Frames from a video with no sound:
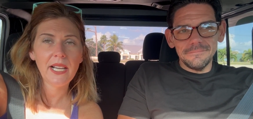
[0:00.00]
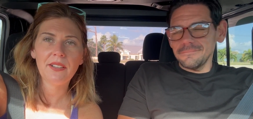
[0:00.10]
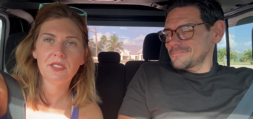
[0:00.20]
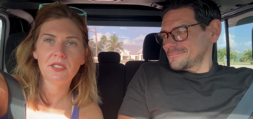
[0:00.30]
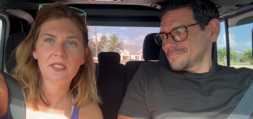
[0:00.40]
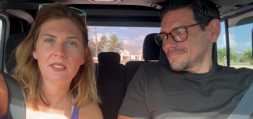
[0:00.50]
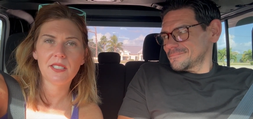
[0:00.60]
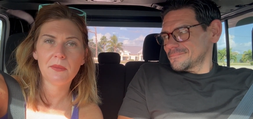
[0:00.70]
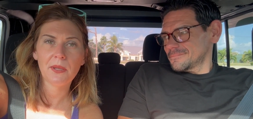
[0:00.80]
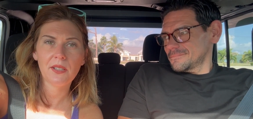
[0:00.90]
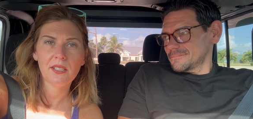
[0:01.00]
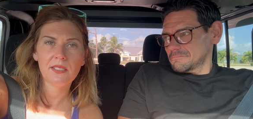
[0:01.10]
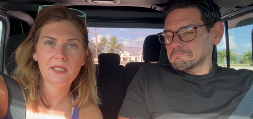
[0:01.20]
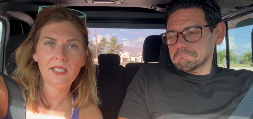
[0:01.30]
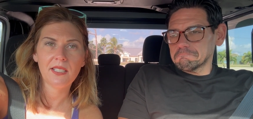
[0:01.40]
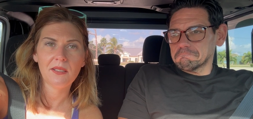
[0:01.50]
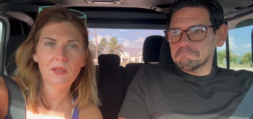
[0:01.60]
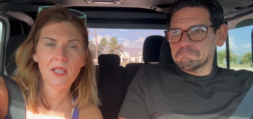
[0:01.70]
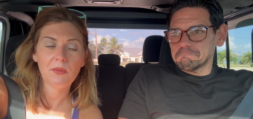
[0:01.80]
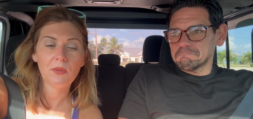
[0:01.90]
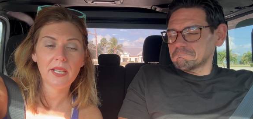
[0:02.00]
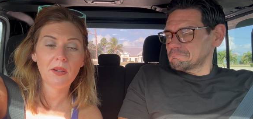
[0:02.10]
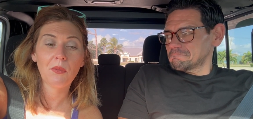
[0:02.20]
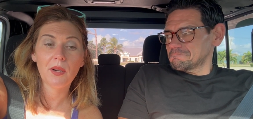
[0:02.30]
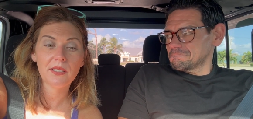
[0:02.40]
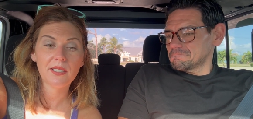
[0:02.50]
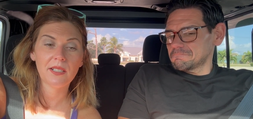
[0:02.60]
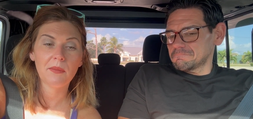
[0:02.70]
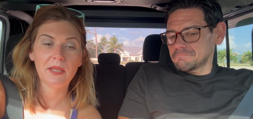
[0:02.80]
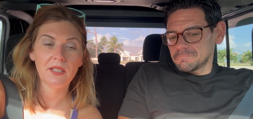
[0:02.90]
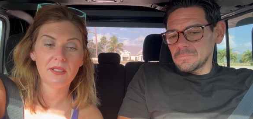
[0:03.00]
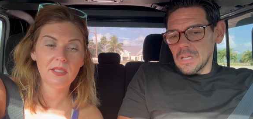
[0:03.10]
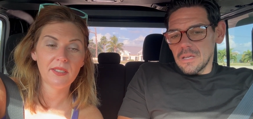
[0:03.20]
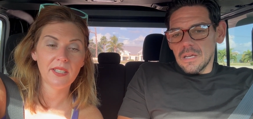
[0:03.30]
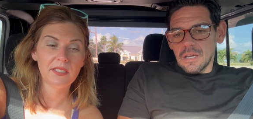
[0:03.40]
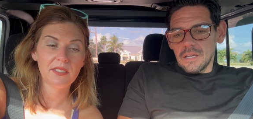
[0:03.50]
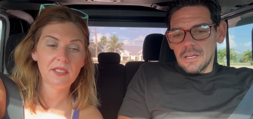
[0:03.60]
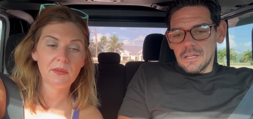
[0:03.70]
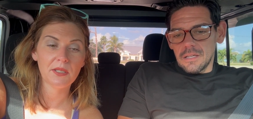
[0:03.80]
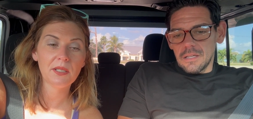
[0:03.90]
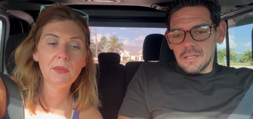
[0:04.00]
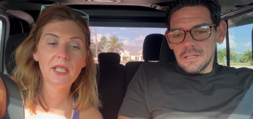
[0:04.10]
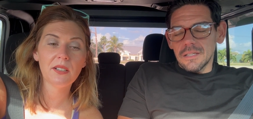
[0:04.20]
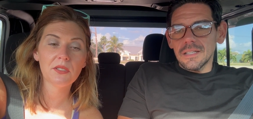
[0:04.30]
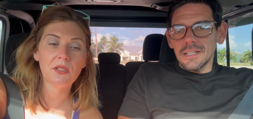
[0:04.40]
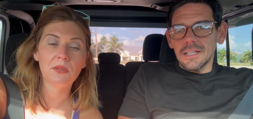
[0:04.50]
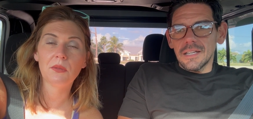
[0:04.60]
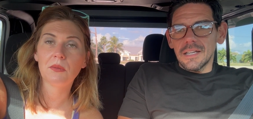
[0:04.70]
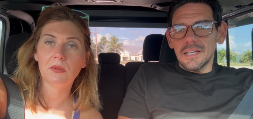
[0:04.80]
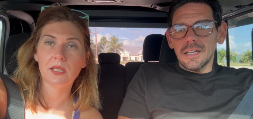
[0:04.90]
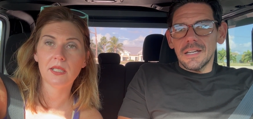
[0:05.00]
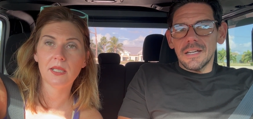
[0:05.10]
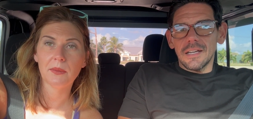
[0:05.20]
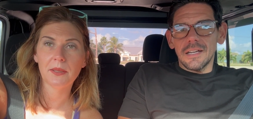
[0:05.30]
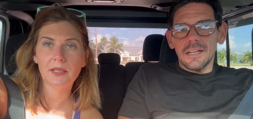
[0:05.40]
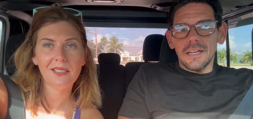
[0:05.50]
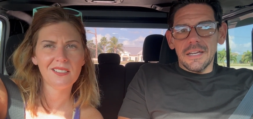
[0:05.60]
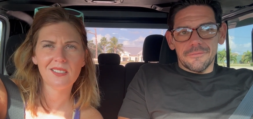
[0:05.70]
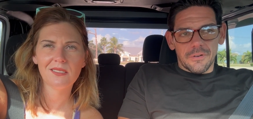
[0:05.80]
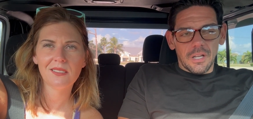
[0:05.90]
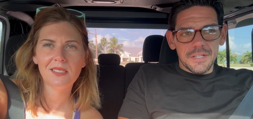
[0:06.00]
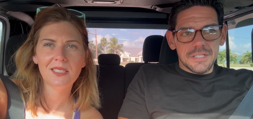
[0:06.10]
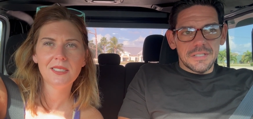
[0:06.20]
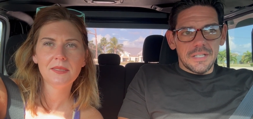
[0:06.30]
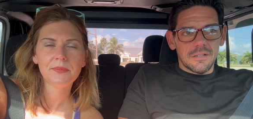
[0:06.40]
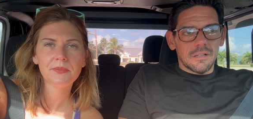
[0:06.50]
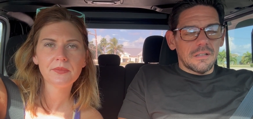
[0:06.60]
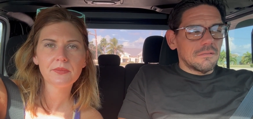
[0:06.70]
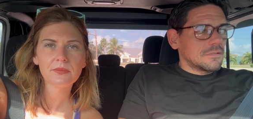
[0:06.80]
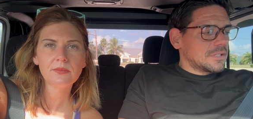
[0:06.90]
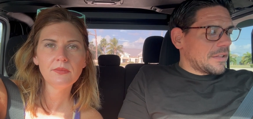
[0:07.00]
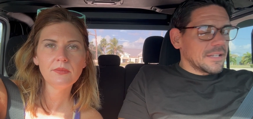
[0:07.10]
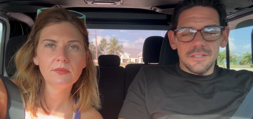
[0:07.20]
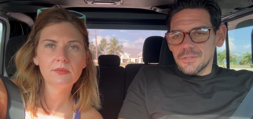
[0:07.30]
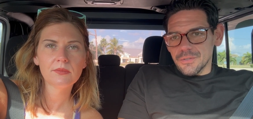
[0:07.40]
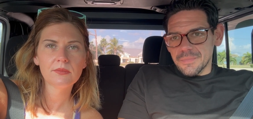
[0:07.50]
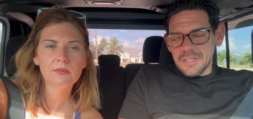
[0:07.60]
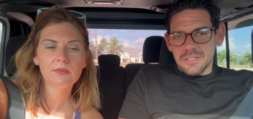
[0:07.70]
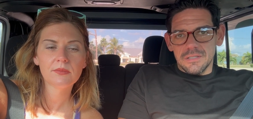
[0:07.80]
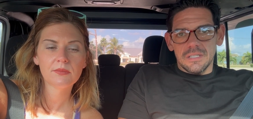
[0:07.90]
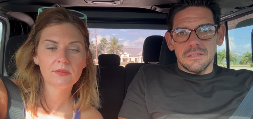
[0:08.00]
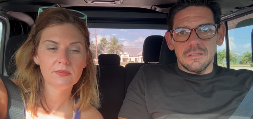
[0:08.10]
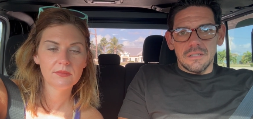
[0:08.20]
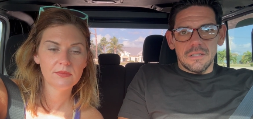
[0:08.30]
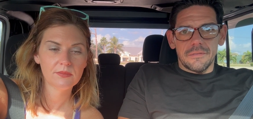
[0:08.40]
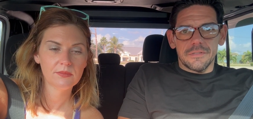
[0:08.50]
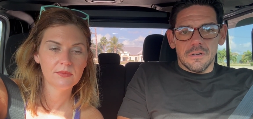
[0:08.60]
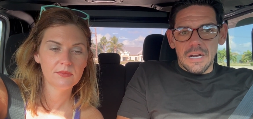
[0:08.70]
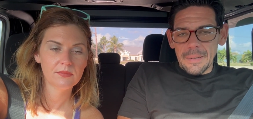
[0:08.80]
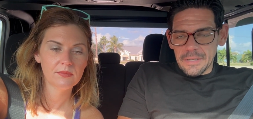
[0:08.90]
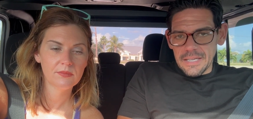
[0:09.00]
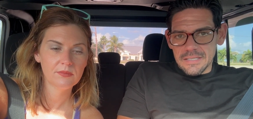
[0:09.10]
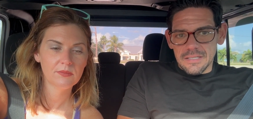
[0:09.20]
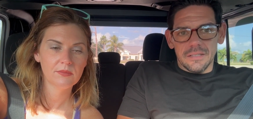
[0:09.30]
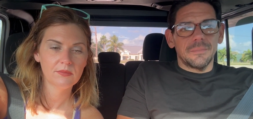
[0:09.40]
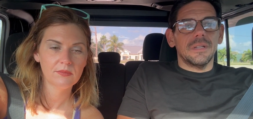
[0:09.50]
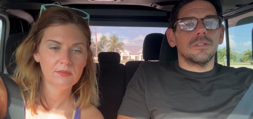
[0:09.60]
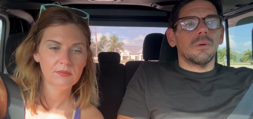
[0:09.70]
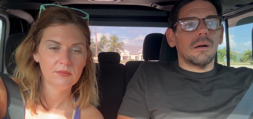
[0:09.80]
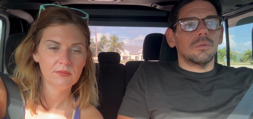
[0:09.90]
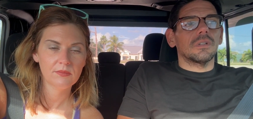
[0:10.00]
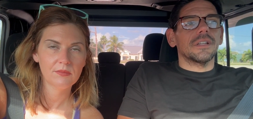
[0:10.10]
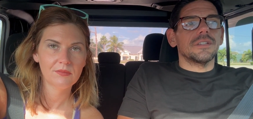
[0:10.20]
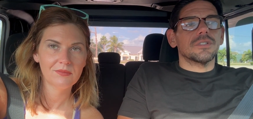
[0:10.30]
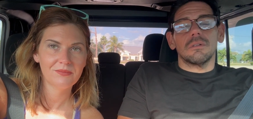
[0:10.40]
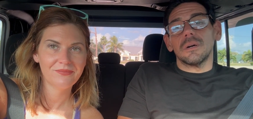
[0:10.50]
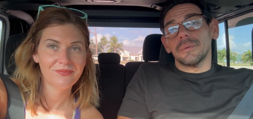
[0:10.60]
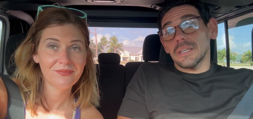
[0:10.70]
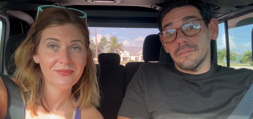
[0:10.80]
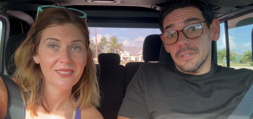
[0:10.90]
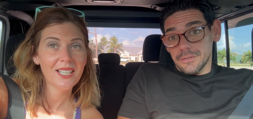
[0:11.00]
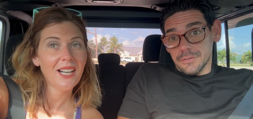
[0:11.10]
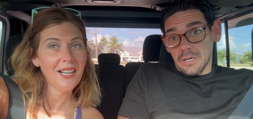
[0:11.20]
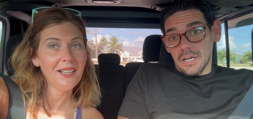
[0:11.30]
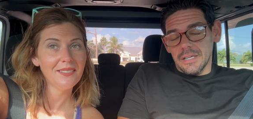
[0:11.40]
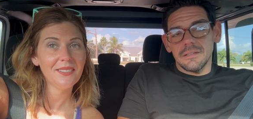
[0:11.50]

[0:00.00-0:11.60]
Speaker 1: after this experience and and like want to come here unless there was somebody else who wanted to come here.
Speaker 2: And for lunch and dinner, I think Jules mentioned it. If crab cakes is on the menu, I will at least show up and give it a try.